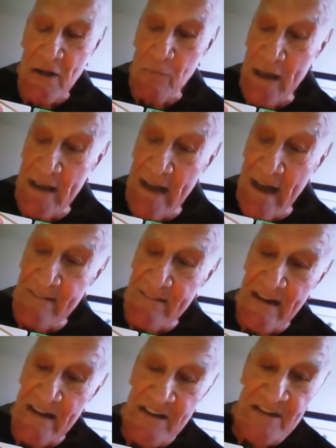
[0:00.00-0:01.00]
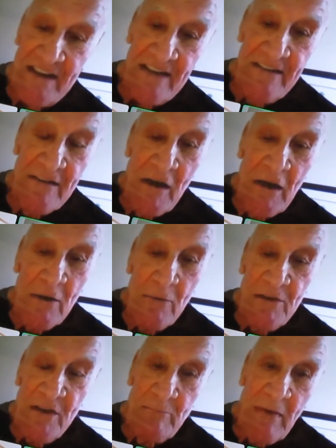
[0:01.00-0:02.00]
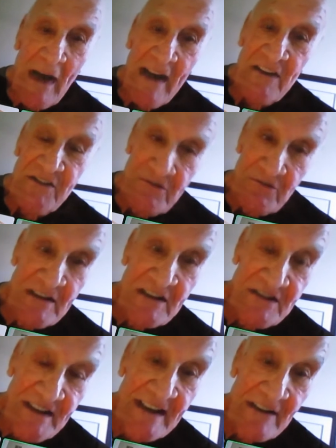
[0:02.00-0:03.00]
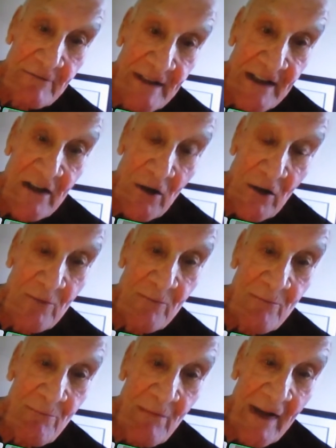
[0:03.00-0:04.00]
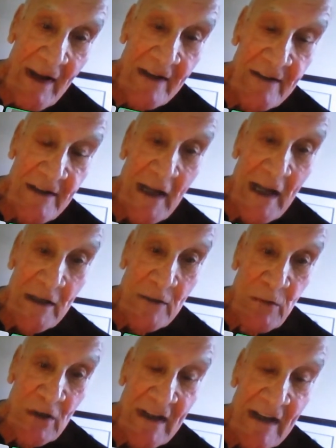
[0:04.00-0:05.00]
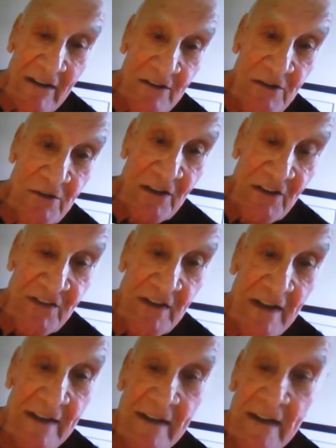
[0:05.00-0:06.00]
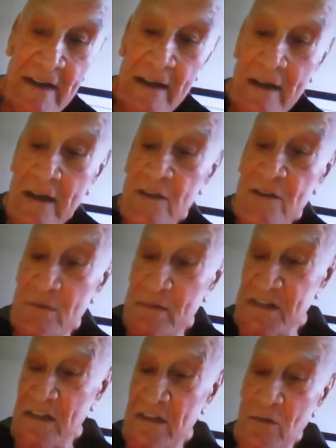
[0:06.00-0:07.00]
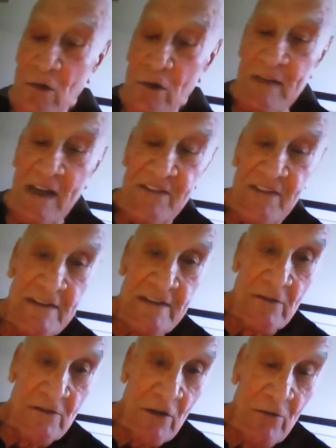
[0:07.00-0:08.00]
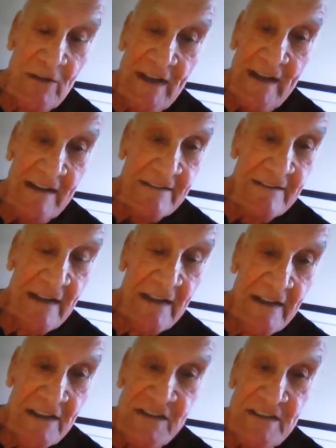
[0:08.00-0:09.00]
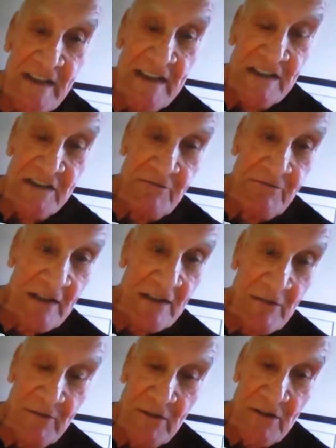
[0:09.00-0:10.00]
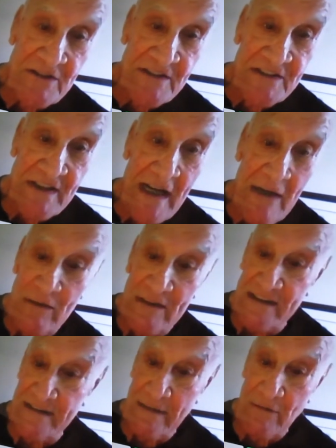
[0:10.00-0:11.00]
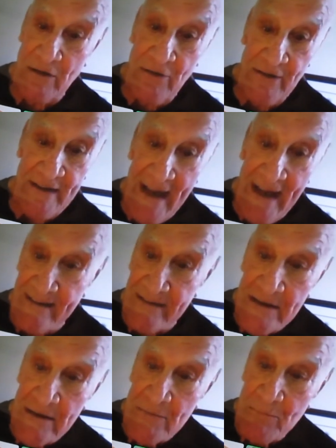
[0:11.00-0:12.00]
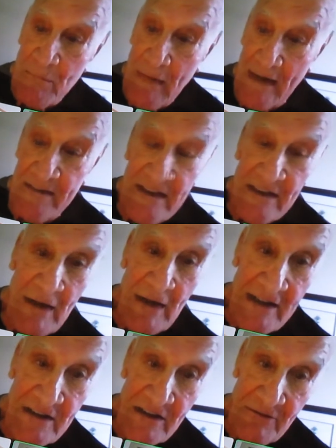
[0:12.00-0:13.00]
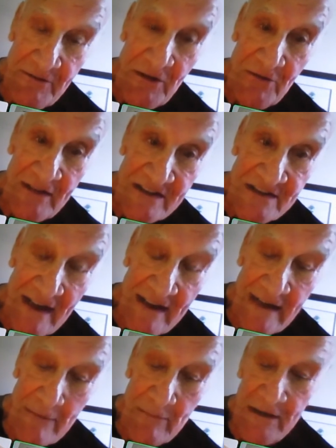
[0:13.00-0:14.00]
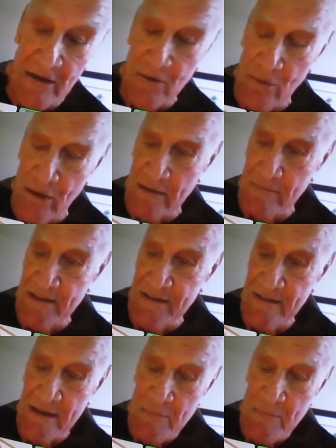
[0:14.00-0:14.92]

When he got there, he said, "When you buy this, you really should get a video and a book how to do this here." So my son called me. I said, "Go get it." He says he hits it front, reverse, and sideways. I never heard of that. I did a few things like that, but not all of it.